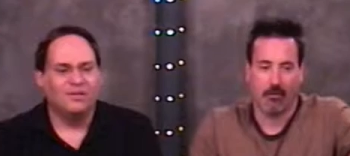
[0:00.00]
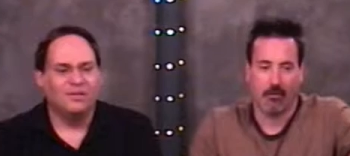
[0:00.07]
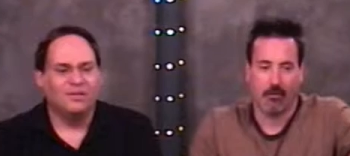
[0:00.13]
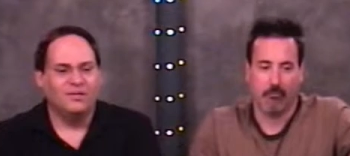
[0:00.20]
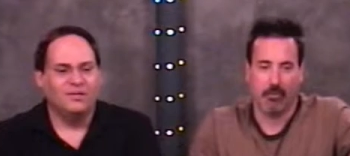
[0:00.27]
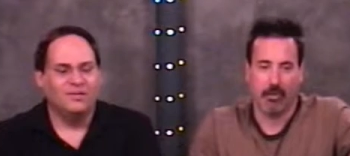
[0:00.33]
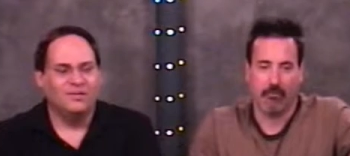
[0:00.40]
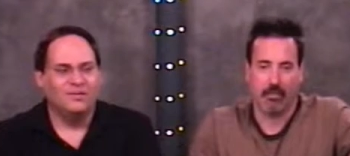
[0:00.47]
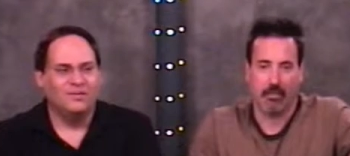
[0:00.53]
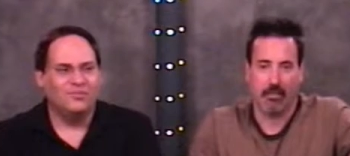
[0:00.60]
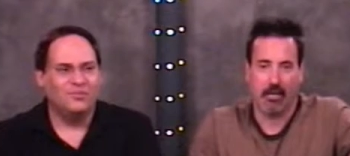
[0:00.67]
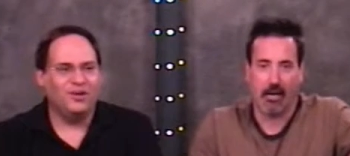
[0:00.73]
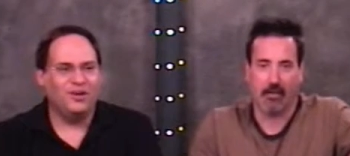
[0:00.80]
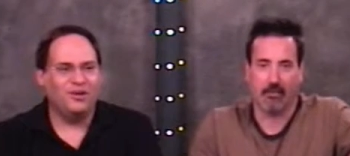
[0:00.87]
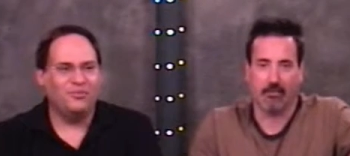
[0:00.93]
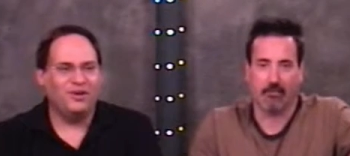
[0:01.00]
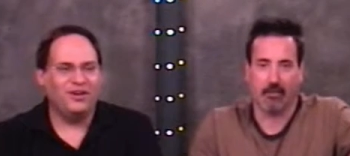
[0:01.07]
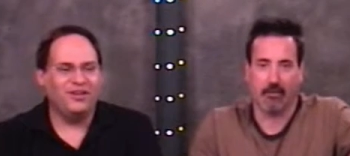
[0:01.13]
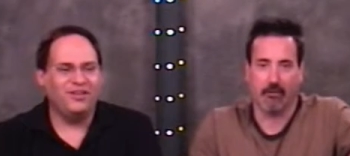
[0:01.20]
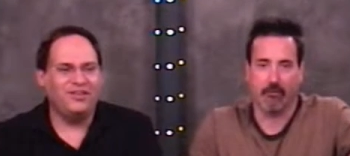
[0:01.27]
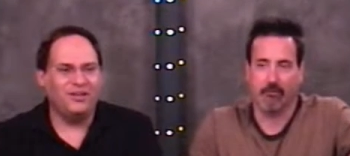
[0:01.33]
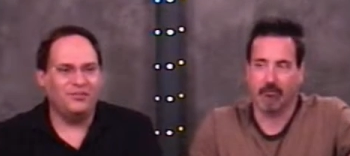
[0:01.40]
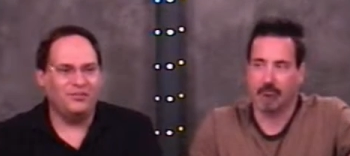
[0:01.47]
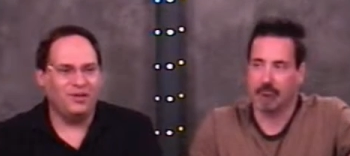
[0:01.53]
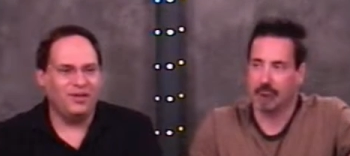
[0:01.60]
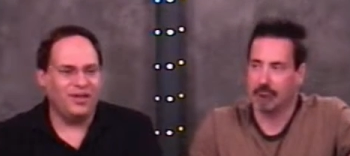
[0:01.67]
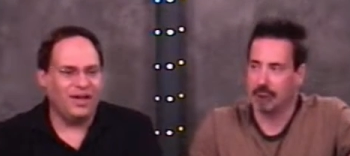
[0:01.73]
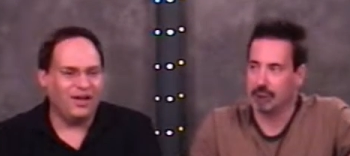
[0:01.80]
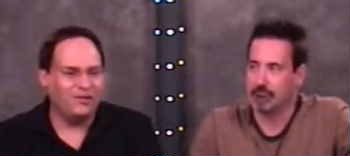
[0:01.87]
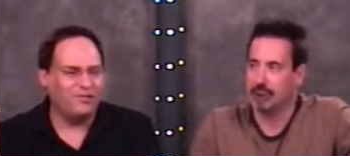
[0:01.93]
Speaker 1: We have a. Goddess. We don't. We didn't. Get, we
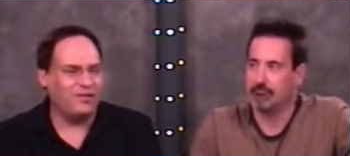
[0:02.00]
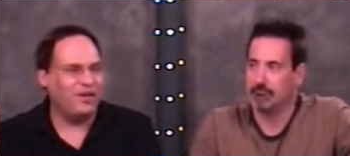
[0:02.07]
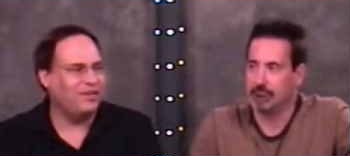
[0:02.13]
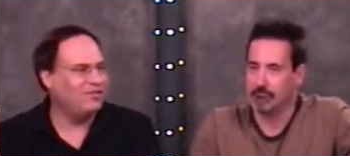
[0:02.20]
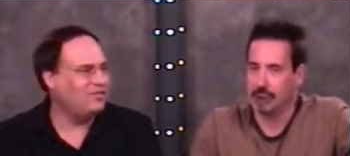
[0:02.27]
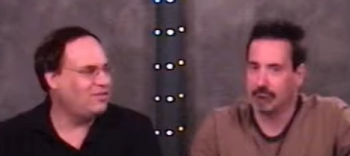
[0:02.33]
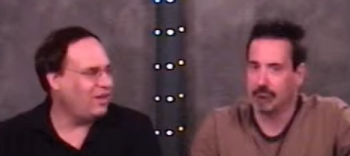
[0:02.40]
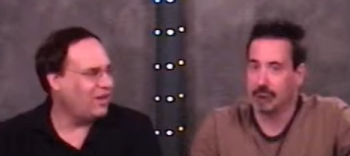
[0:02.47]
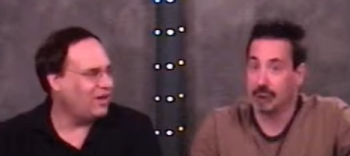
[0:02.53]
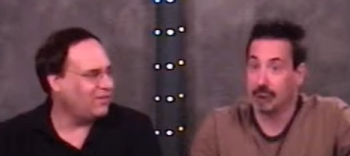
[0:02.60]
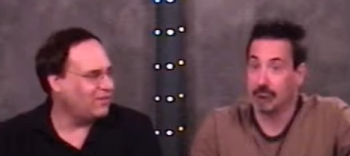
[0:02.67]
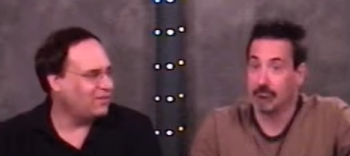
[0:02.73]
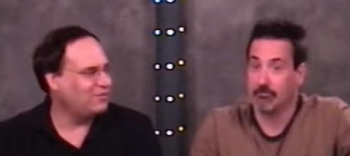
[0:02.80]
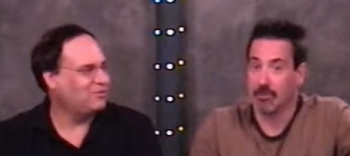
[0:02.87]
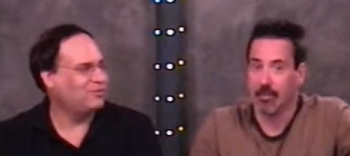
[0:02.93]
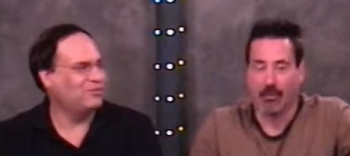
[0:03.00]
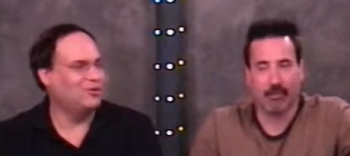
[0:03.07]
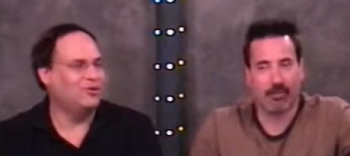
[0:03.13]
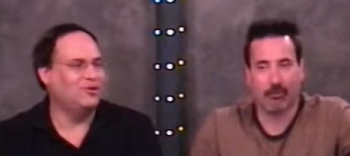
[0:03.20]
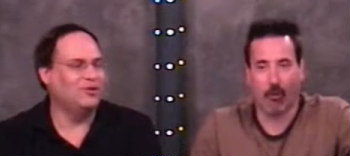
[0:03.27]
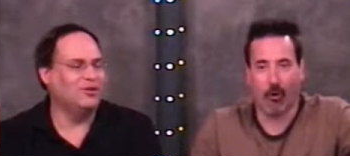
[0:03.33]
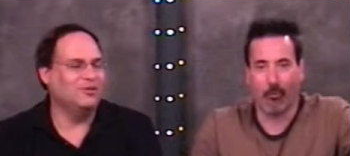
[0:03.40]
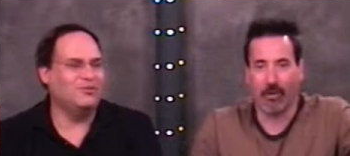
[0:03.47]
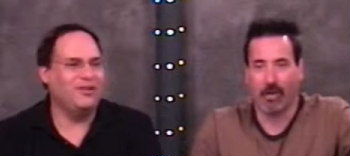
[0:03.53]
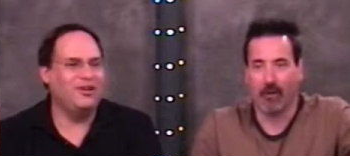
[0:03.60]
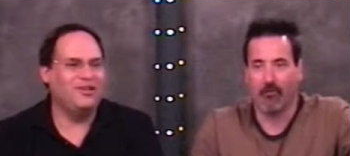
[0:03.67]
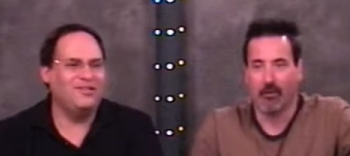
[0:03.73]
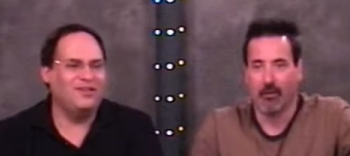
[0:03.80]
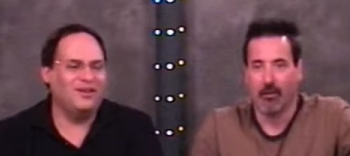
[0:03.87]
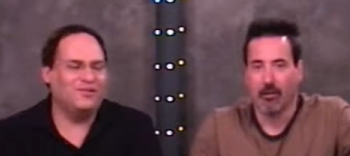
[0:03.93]
have Ed and Dave. That's what we're. That's called. all we. We have. didn't give
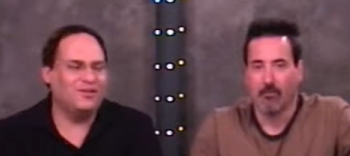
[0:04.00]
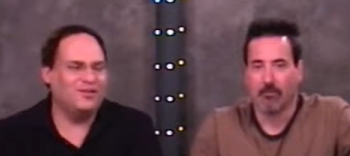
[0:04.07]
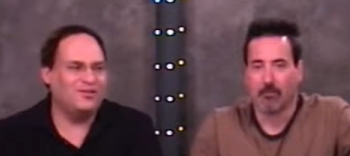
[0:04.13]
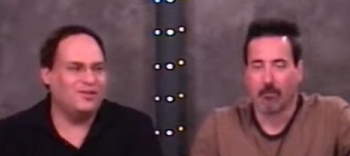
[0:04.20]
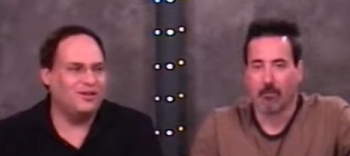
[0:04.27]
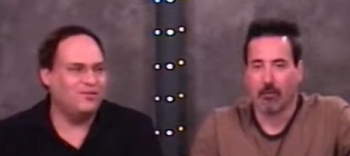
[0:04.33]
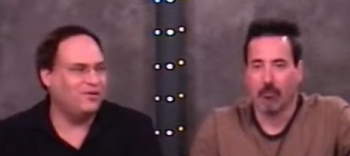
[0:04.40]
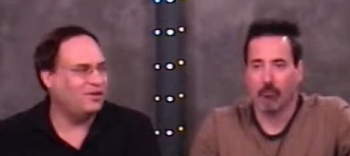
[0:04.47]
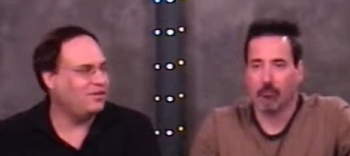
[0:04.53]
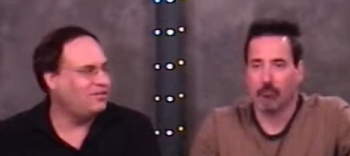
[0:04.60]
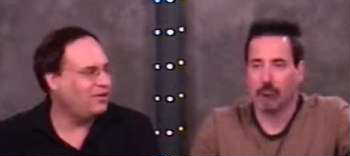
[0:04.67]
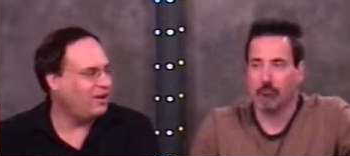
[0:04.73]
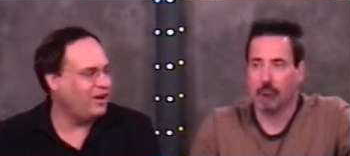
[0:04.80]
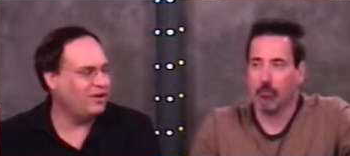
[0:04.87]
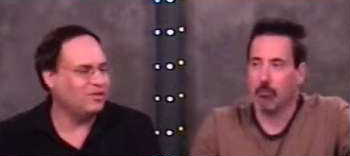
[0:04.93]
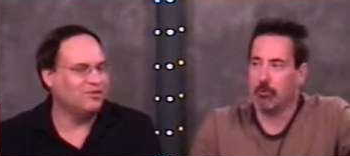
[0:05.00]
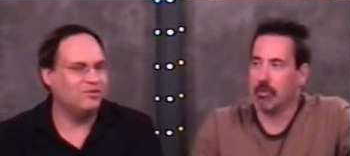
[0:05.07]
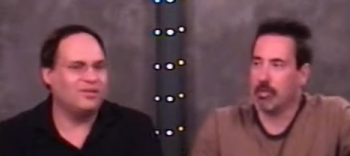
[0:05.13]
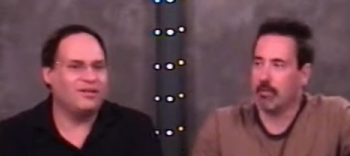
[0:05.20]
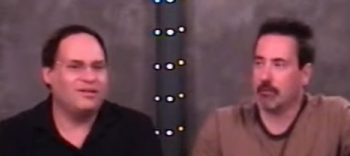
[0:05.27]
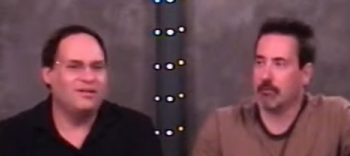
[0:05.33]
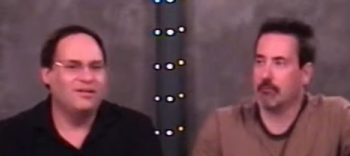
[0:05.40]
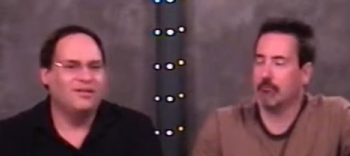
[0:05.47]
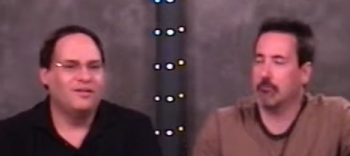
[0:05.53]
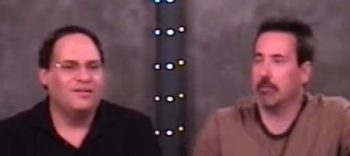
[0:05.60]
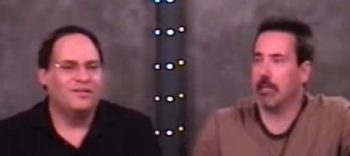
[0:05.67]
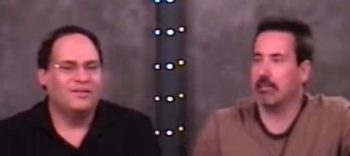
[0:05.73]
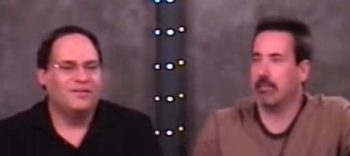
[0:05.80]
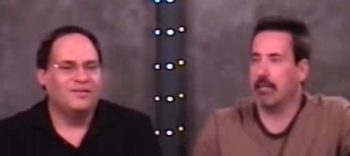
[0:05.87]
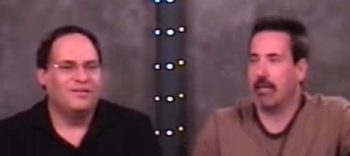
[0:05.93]
ourselves any we're, titles. We're like, like,
Speaker 2: we're like
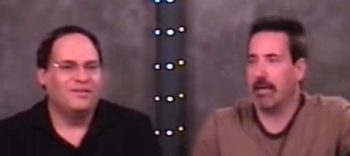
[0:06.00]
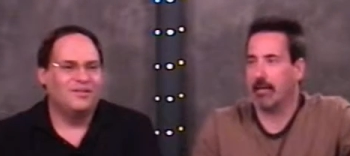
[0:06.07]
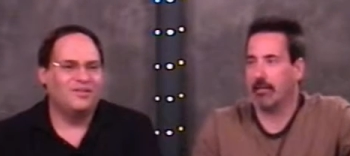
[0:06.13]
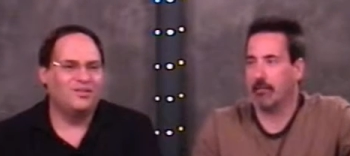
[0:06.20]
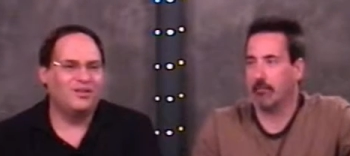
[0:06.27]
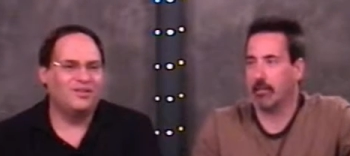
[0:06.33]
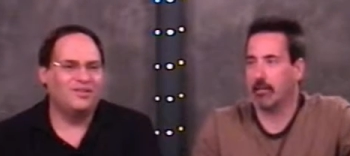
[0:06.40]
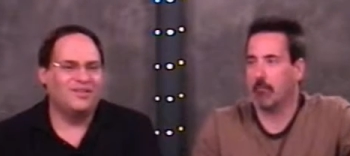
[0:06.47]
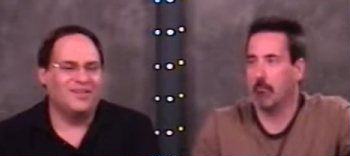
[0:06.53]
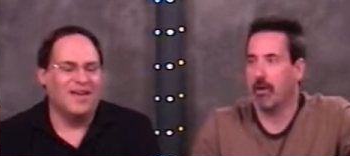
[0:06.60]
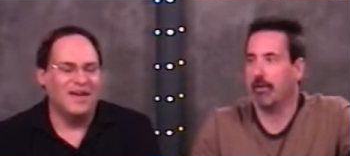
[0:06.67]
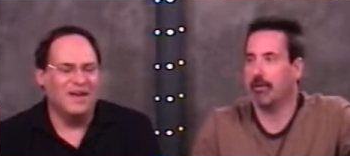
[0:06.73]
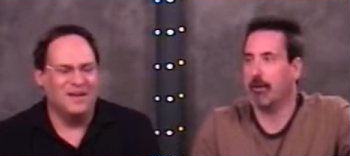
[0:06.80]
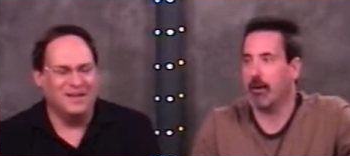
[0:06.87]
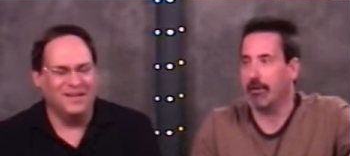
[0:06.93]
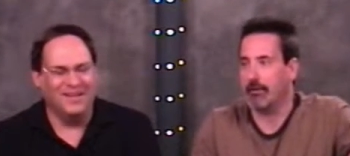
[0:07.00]
candy. The, we're like Mike and Ike.